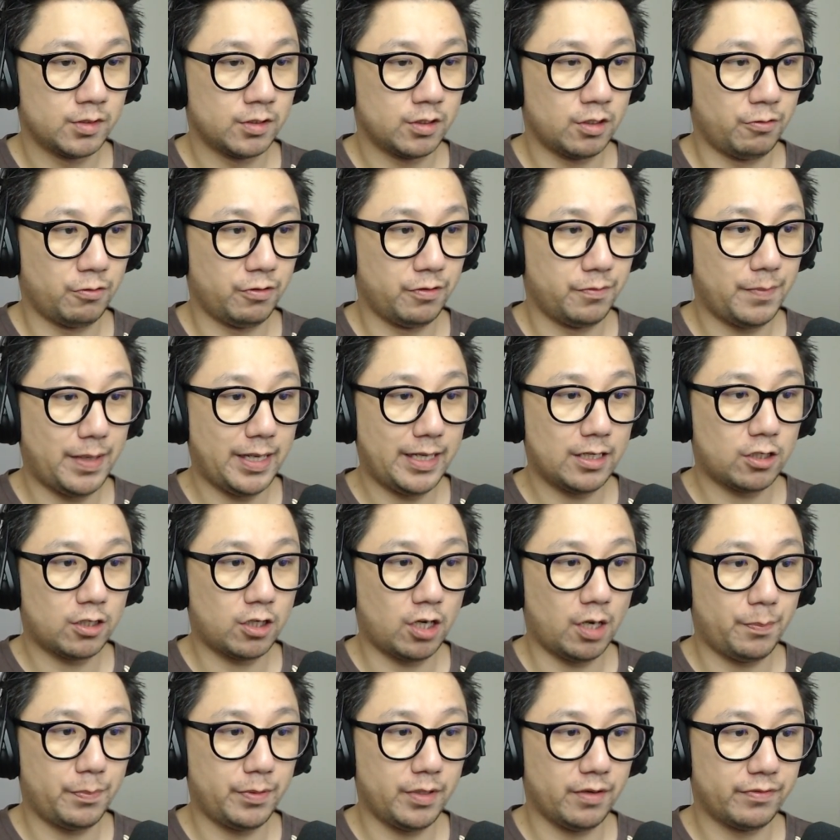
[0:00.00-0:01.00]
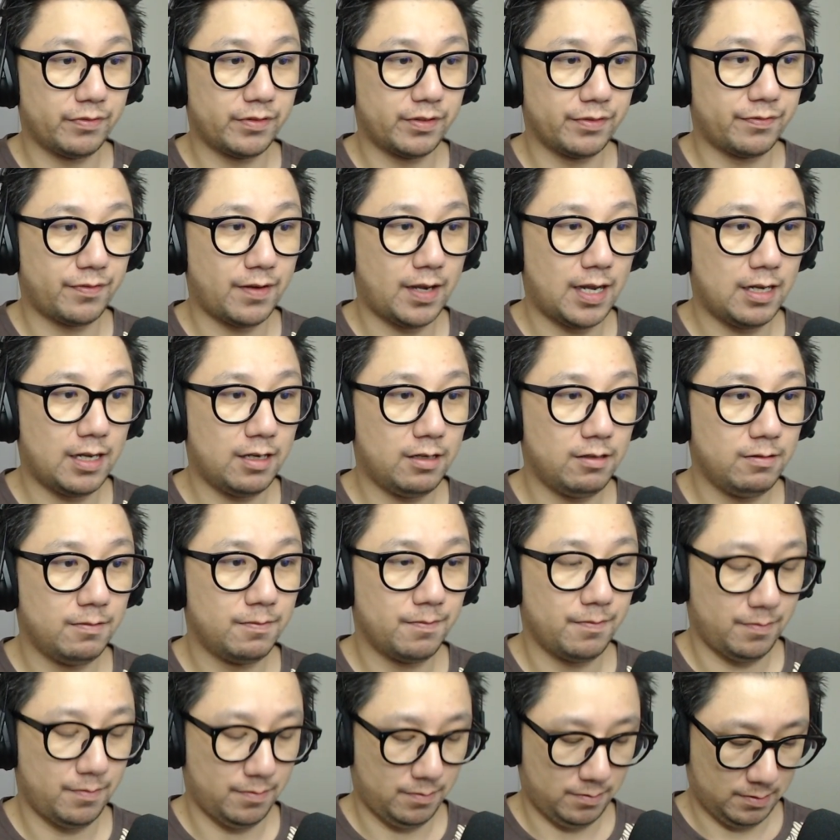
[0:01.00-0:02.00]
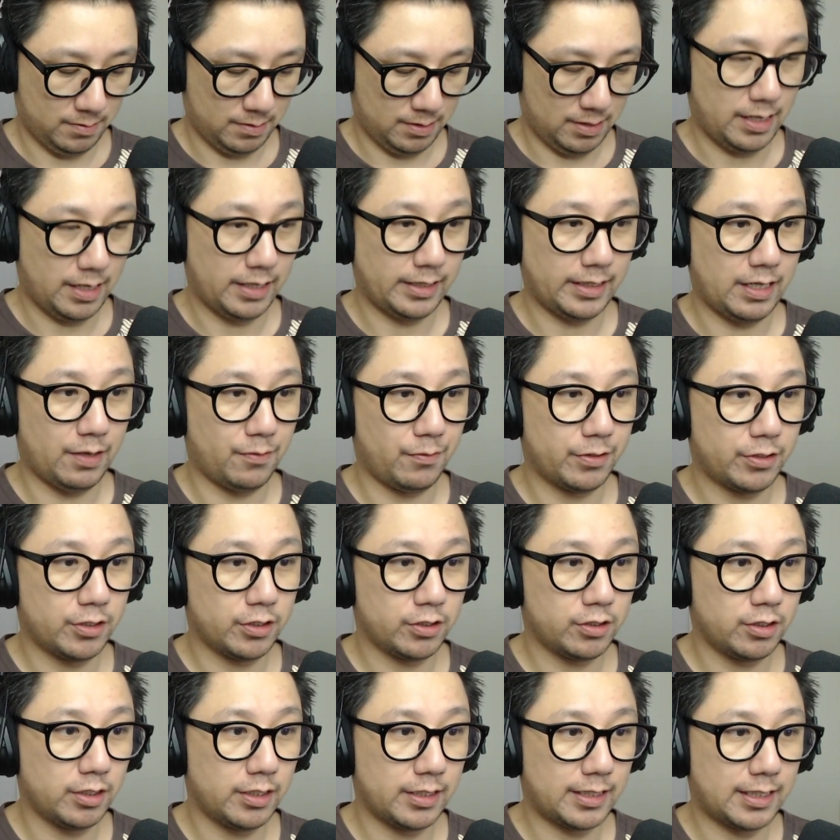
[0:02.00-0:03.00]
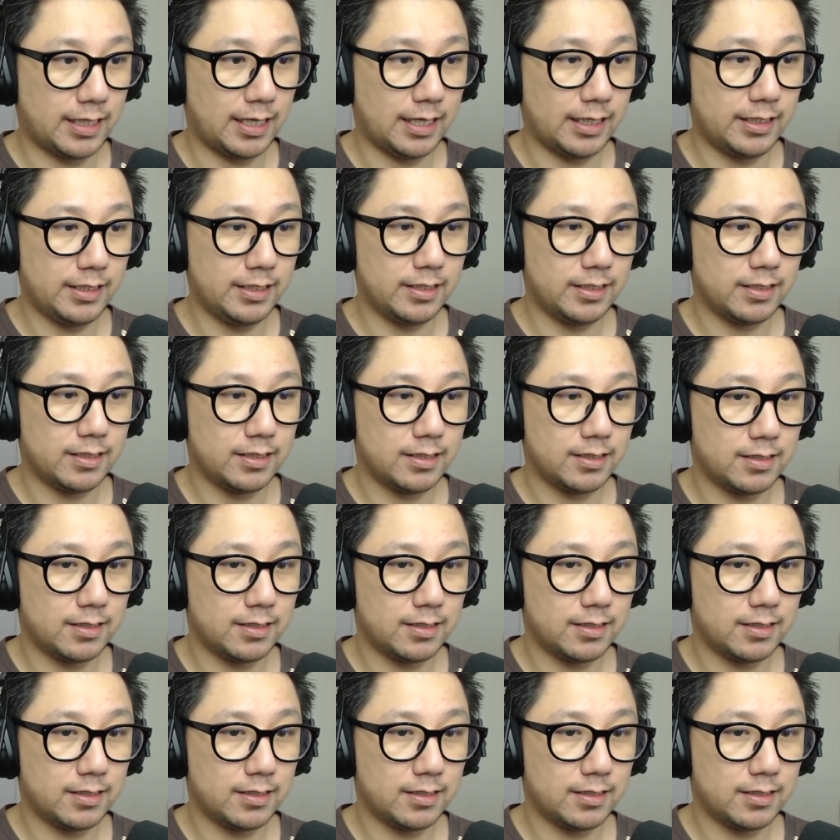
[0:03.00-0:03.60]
So we've made a copy of the file and then we're just going to cut it.